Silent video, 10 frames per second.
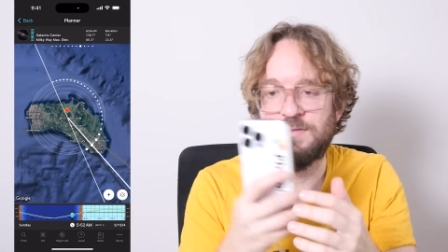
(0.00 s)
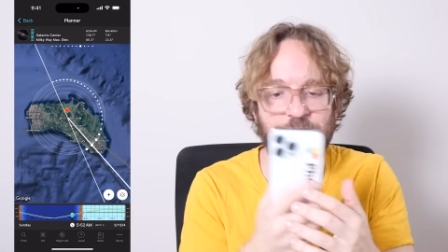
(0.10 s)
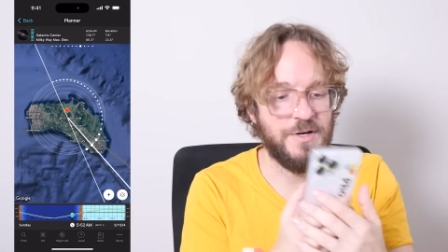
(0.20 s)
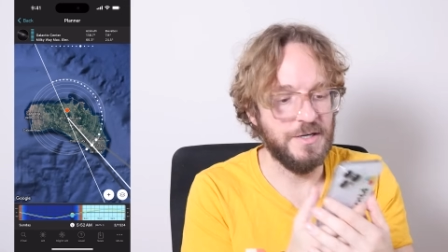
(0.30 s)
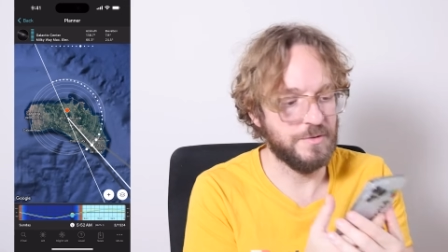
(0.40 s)

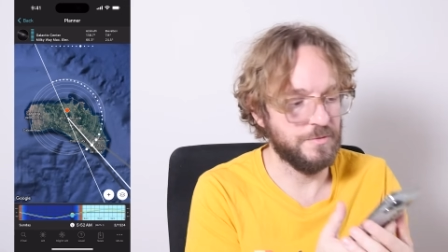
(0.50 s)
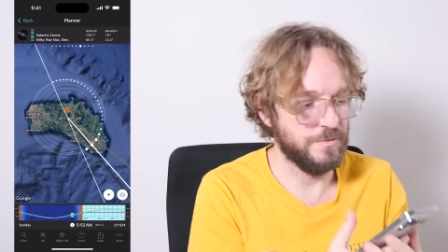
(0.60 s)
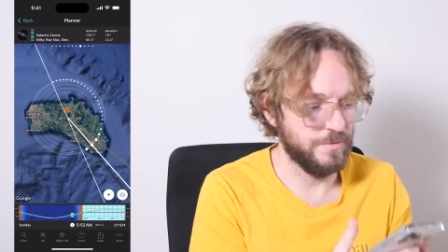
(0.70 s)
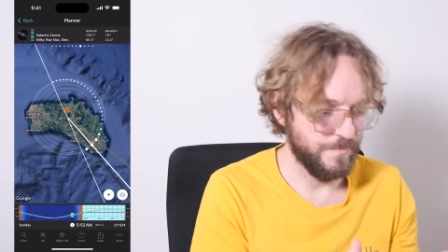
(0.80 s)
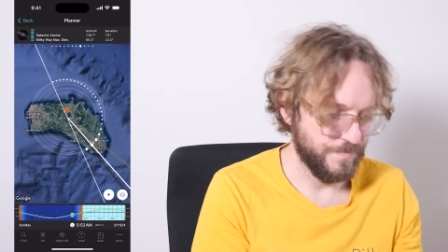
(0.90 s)
Very
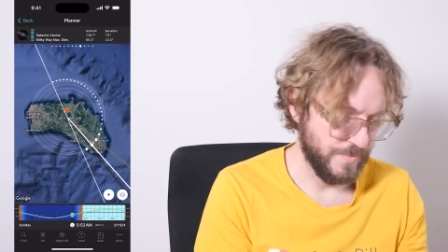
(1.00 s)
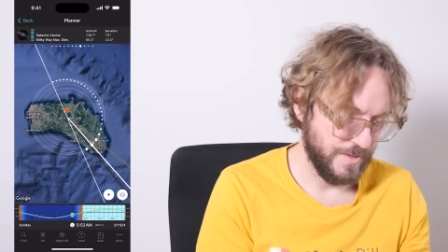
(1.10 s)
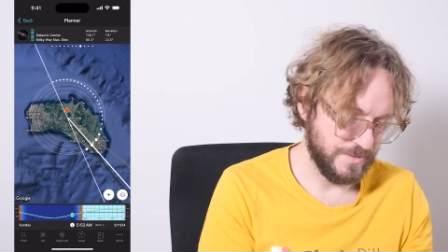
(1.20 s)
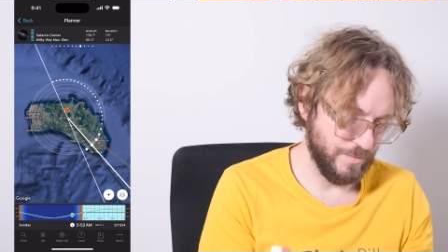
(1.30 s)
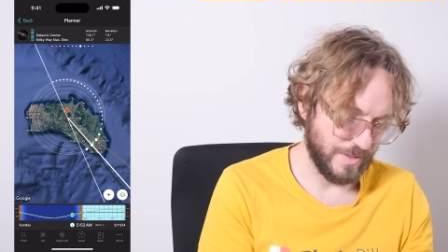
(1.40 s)
cool.
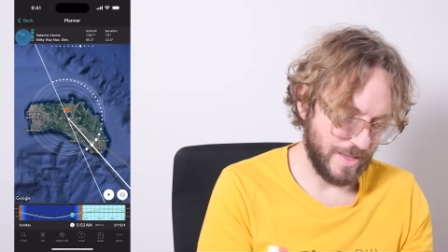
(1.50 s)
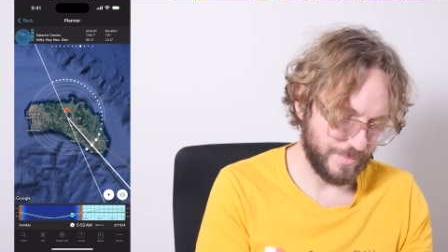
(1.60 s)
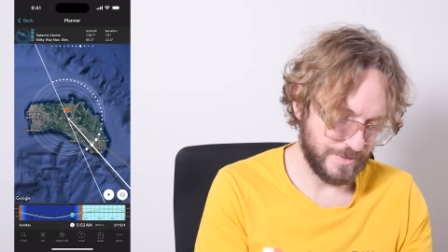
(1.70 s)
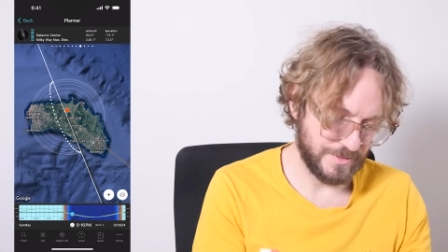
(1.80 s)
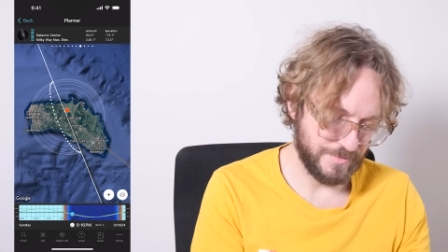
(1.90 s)
Let's see what
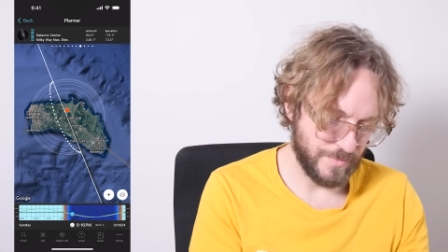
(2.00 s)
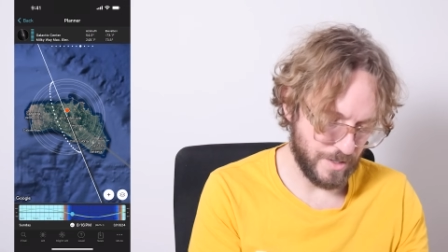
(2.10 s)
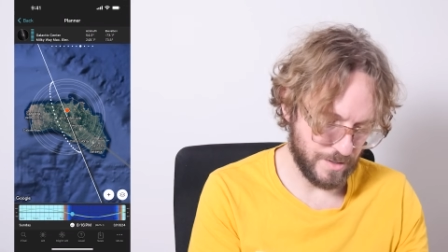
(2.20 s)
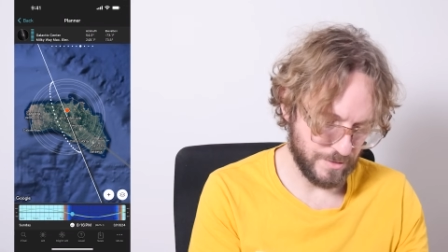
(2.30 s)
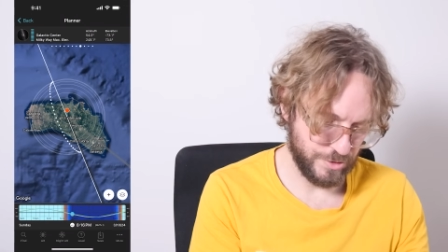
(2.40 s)
happens in
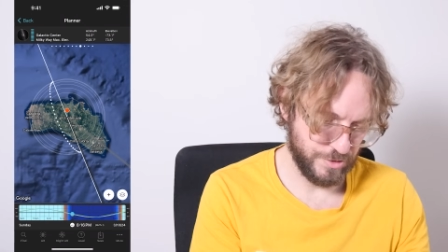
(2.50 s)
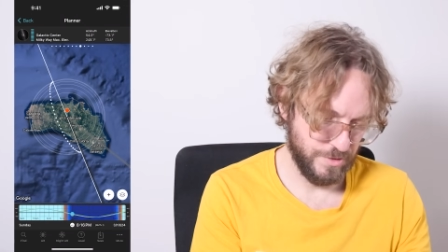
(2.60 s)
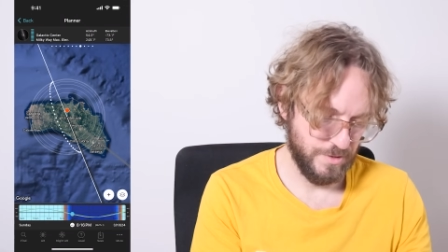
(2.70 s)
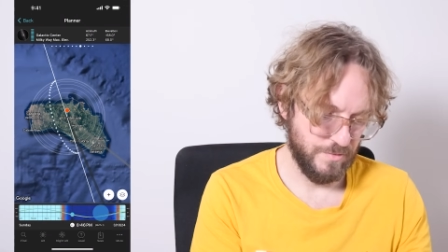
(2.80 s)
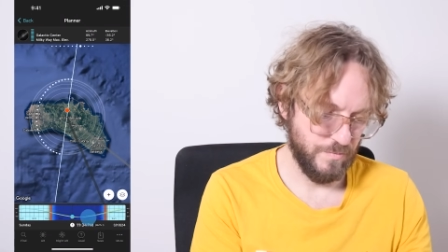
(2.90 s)
March.
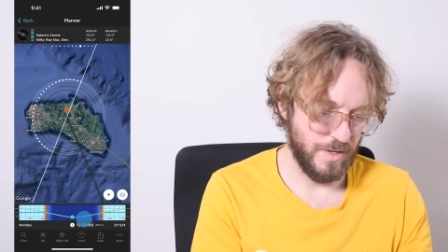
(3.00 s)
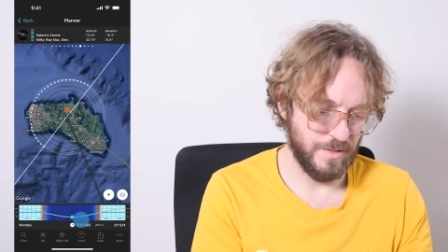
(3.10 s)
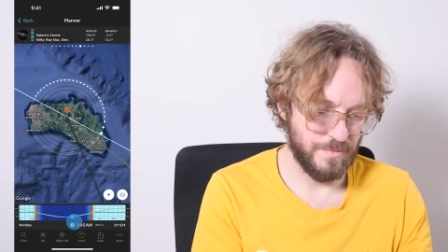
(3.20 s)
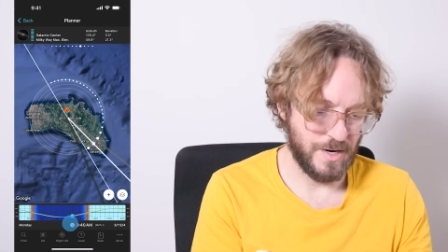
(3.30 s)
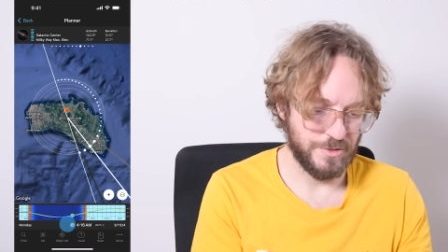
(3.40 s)
Well,
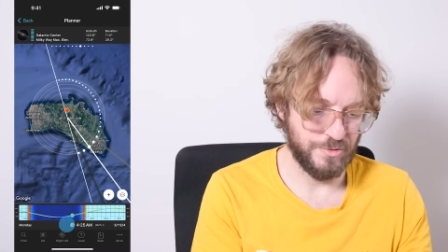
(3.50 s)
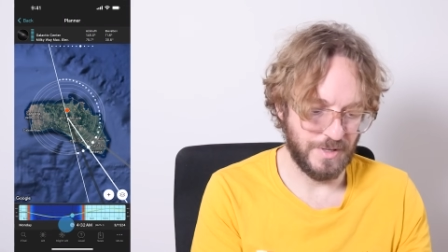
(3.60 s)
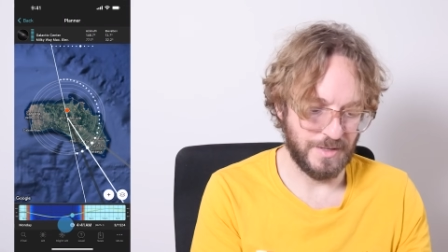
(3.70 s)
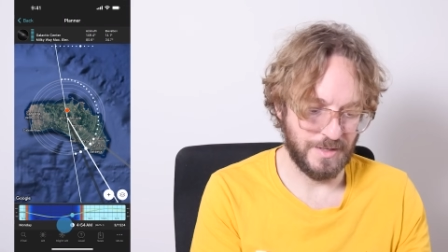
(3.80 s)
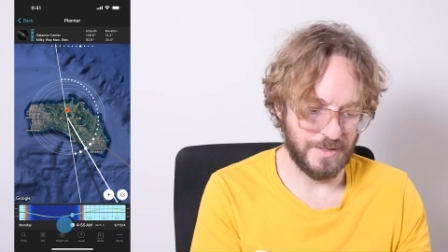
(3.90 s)
in March you
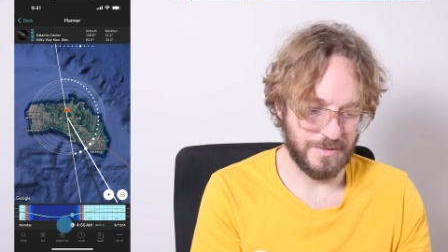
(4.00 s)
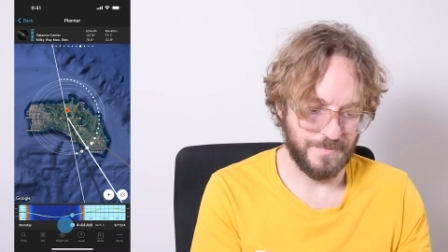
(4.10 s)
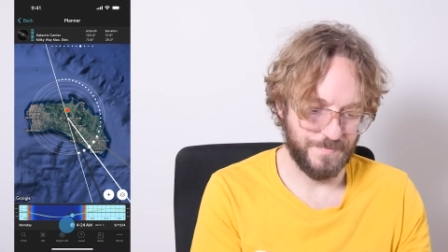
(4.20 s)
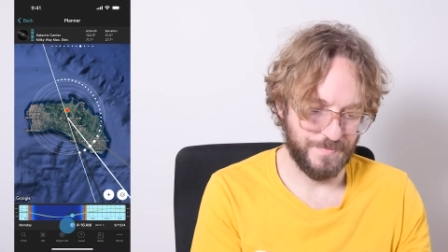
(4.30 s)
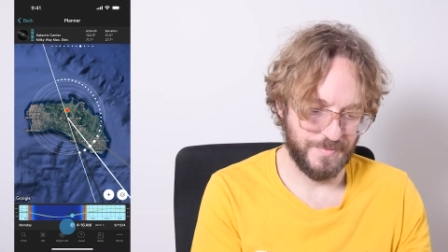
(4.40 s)
can
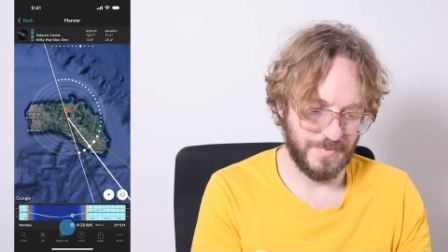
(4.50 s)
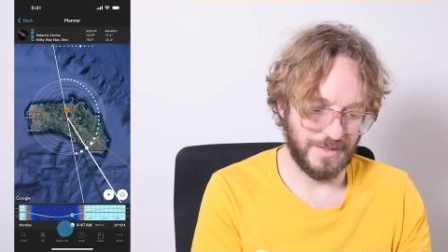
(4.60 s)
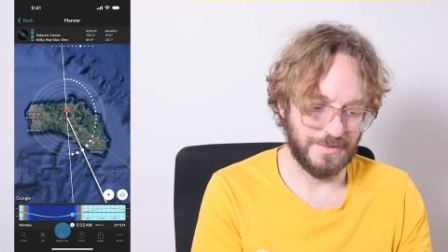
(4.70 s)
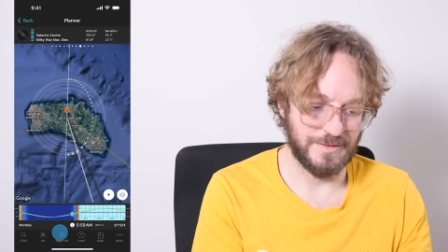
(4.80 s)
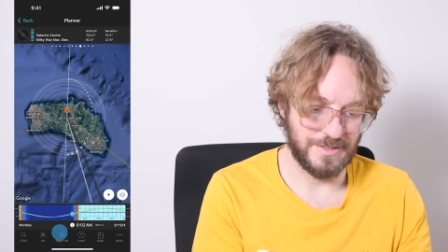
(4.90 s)
get the
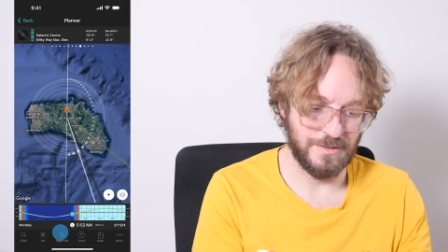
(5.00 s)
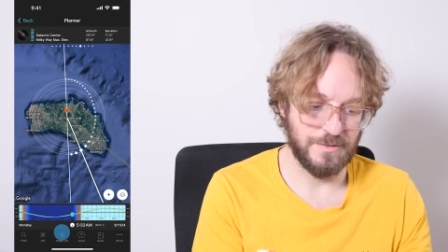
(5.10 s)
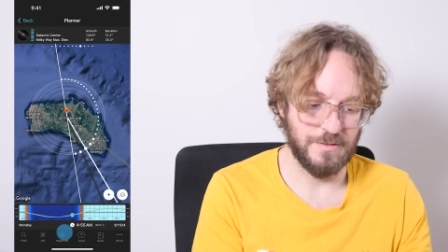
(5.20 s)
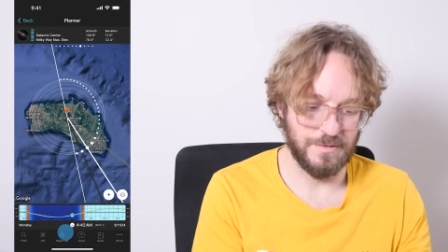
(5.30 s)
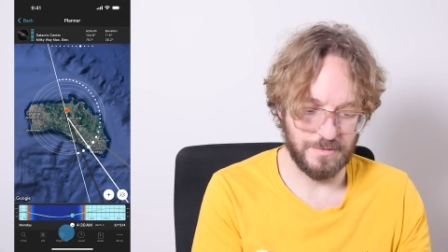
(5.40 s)
Galactic
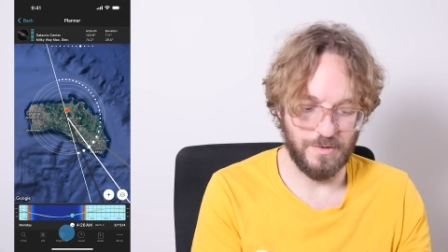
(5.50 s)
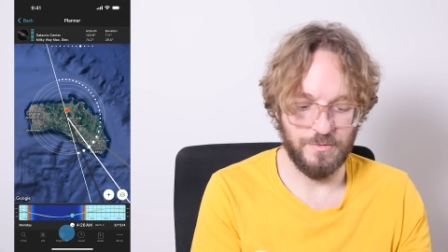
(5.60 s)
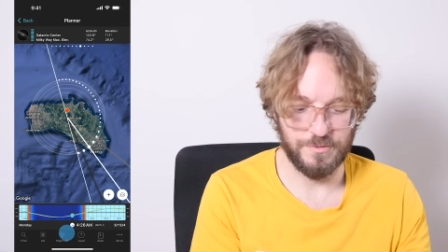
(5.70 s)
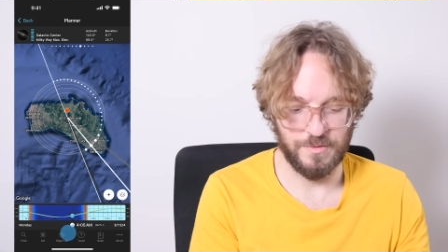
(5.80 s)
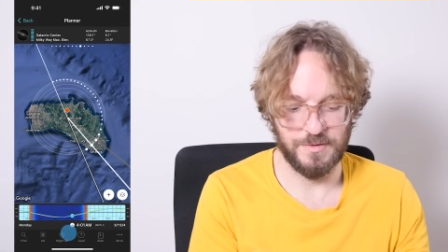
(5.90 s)
Center
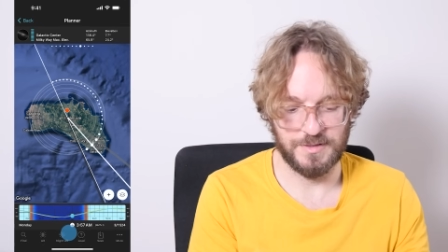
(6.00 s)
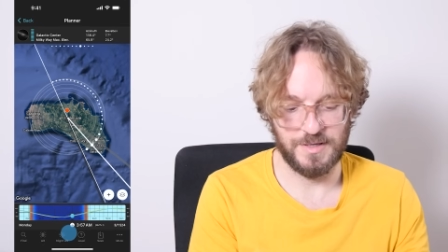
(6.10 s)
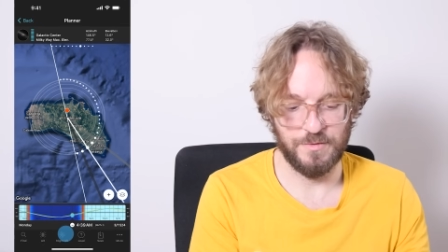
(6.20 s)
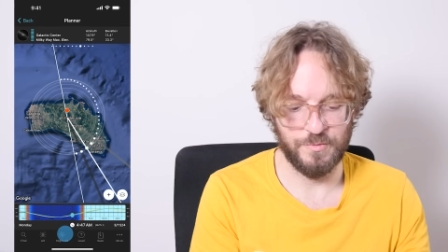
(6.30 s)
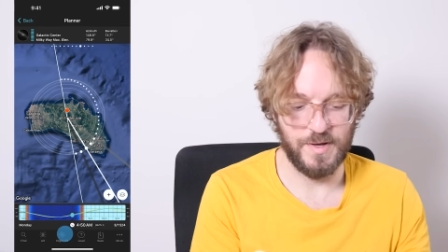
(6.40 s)
also in the
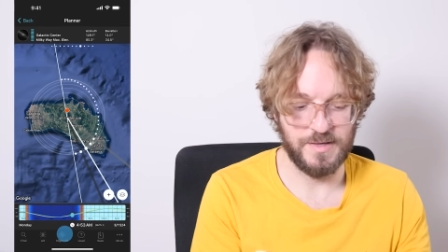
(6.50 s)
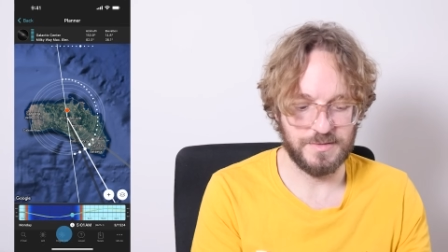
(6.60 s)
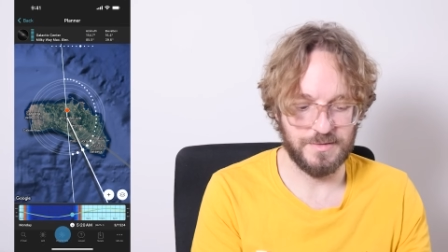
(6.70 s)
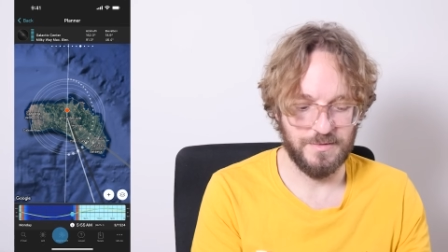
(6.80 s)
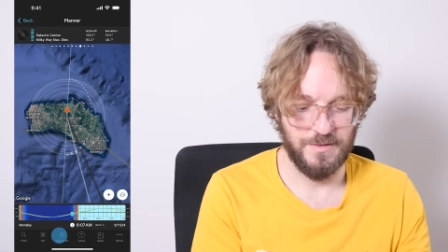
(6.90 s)

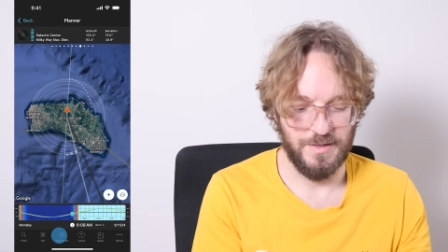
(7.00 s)
southwest.